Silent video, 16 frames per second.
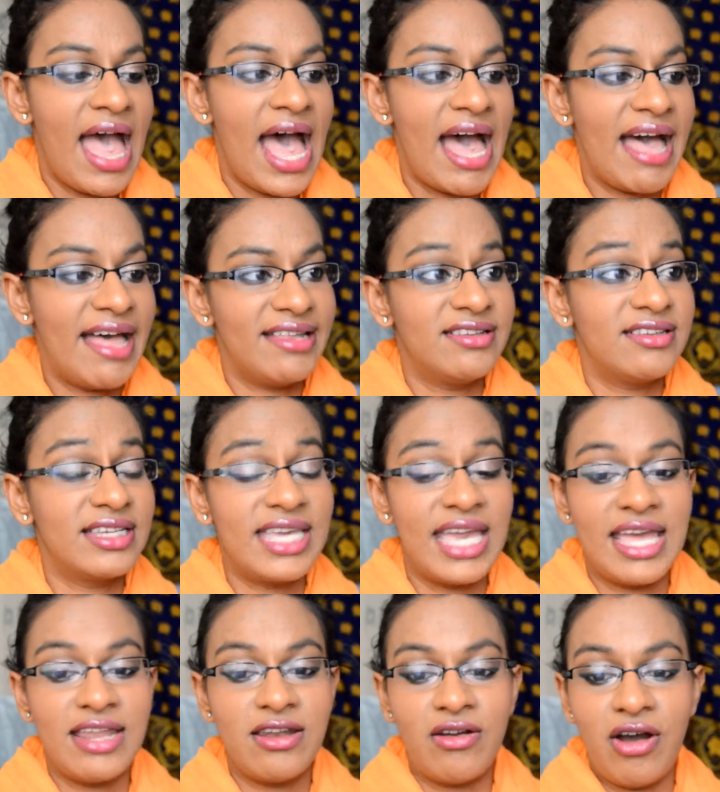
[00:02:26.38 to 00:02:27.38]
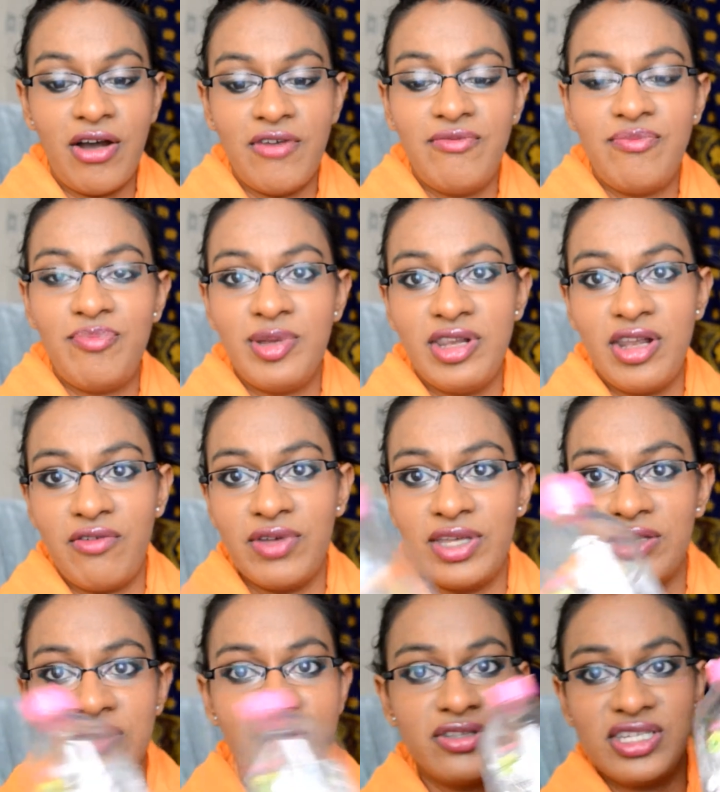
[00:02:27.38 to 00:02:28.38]
And again, I've been
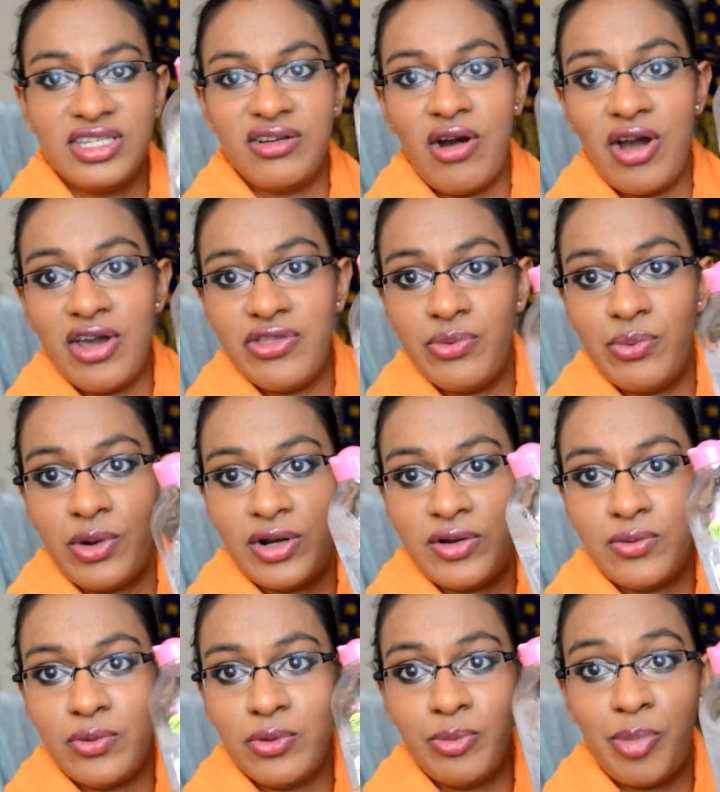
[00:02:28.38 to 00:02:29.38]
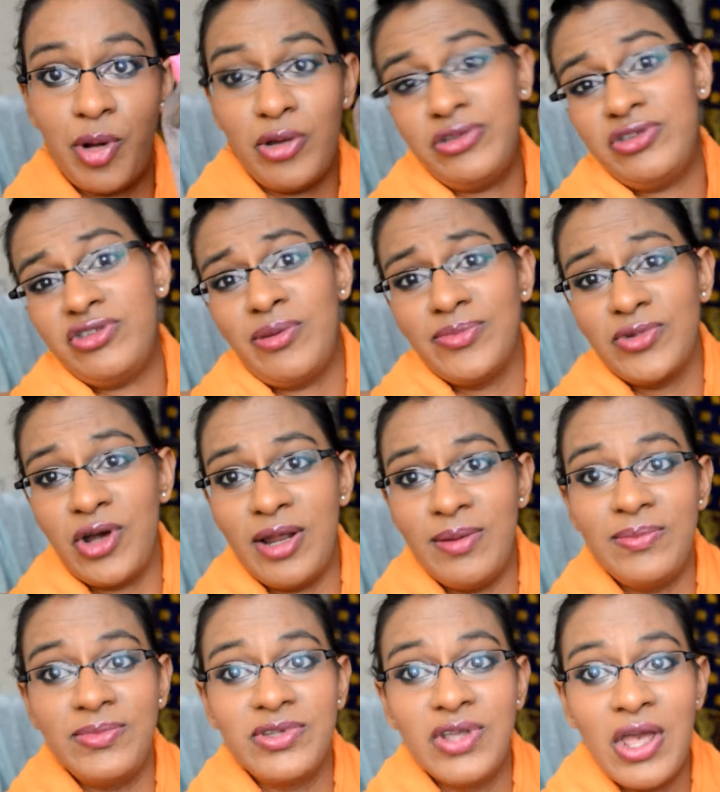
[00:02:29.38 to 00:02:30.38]
loving using either one or both
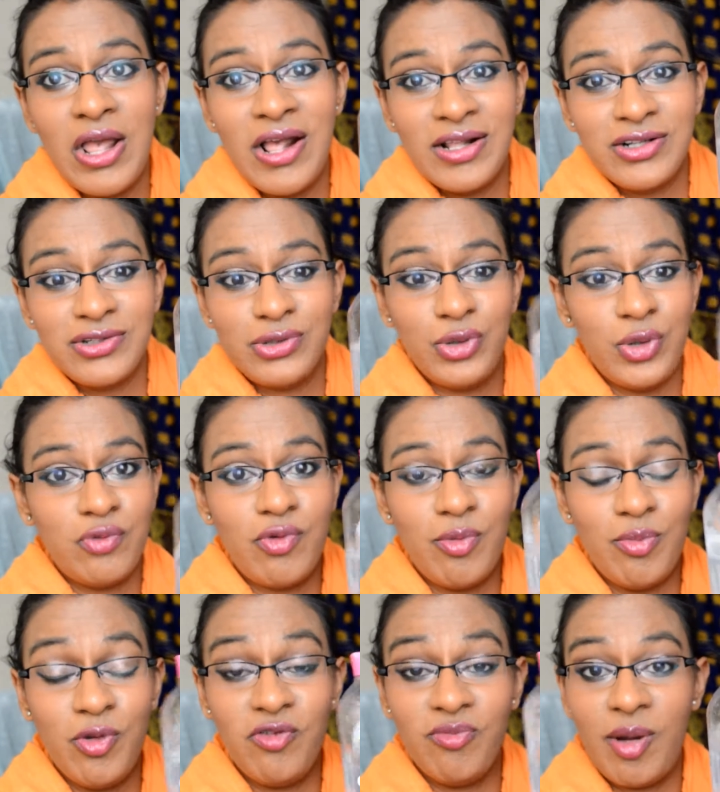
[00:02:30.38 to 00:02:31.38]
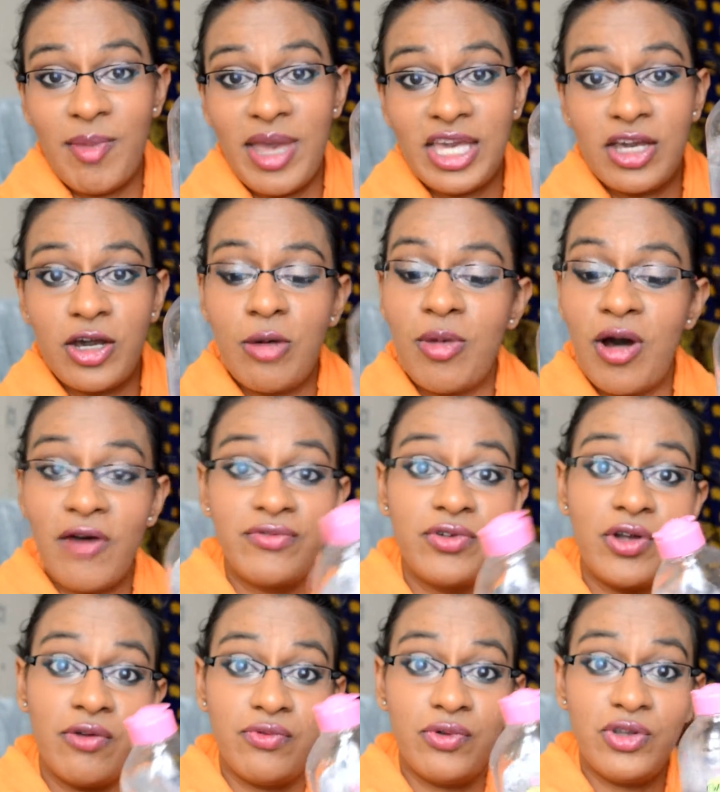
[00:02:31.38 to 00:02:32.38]
sometimes to remove my makeup
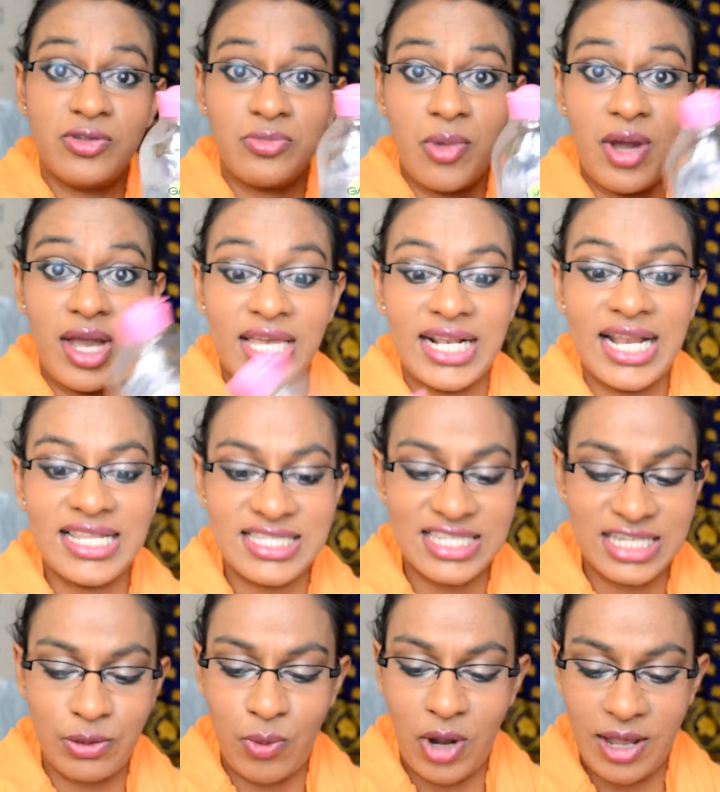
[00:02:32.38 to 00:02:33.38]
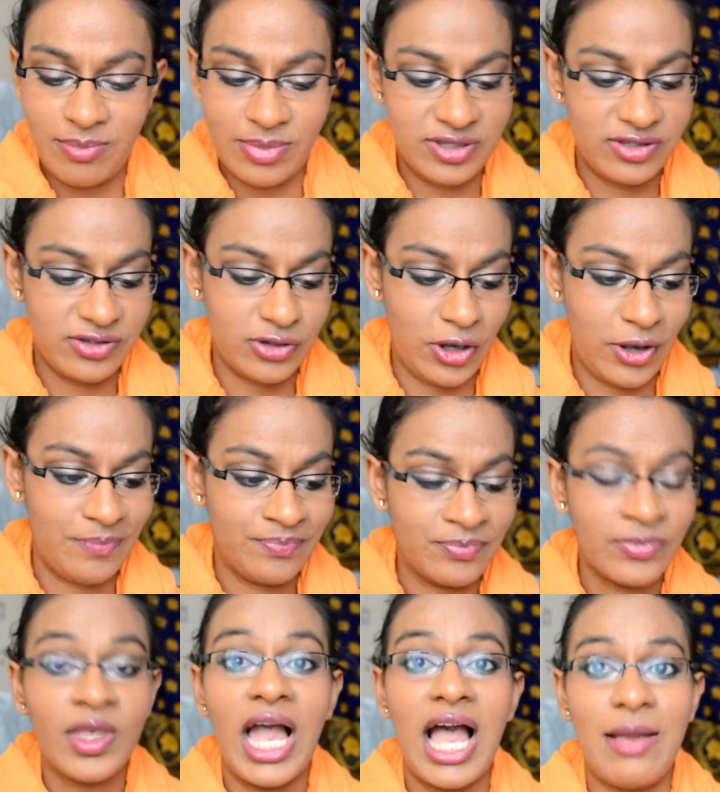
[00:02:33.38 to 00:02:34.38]
after I've used my cleansing wipes, so
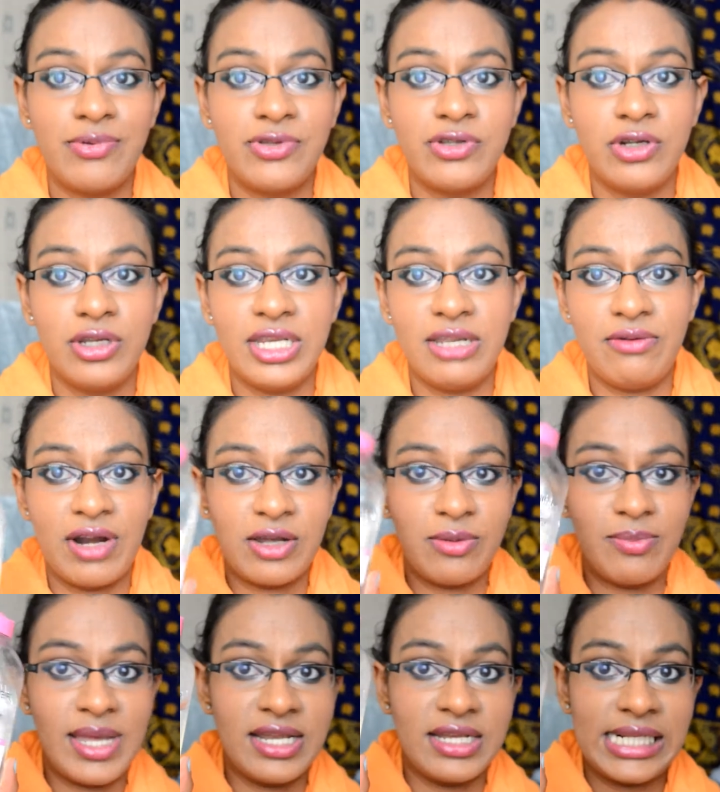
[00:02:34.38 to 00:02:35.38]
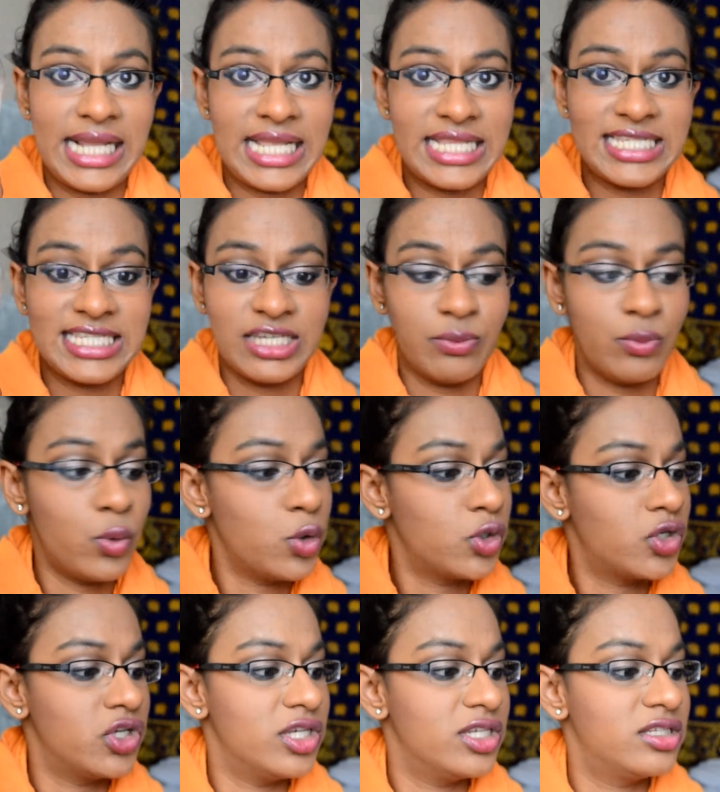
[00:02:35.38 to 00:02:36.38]
absolutely recommend cleansing
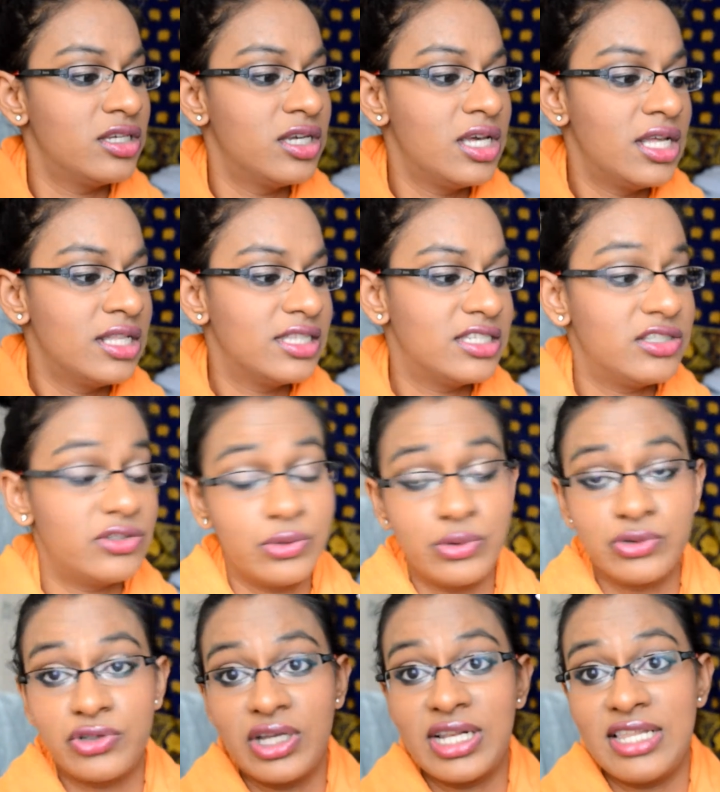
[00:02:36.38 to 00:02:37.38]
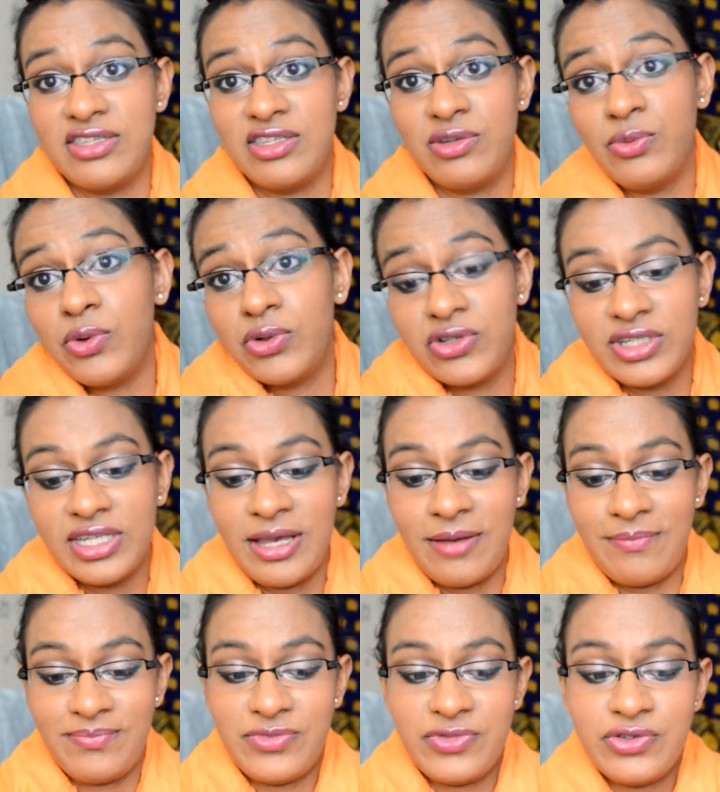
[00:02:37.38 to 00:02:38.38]
waters. This is also cleansing water, yeah,
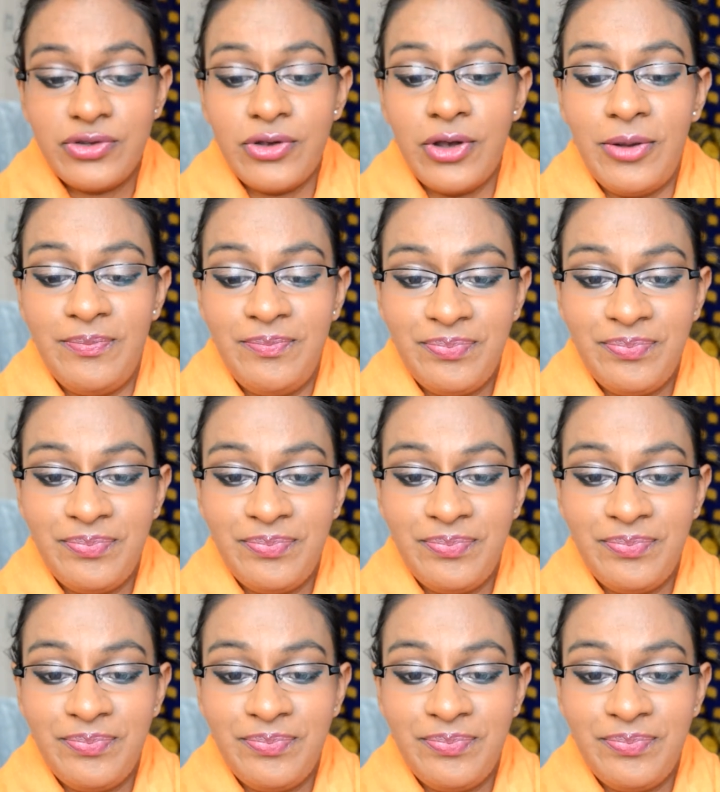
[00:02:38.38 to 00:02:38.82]
so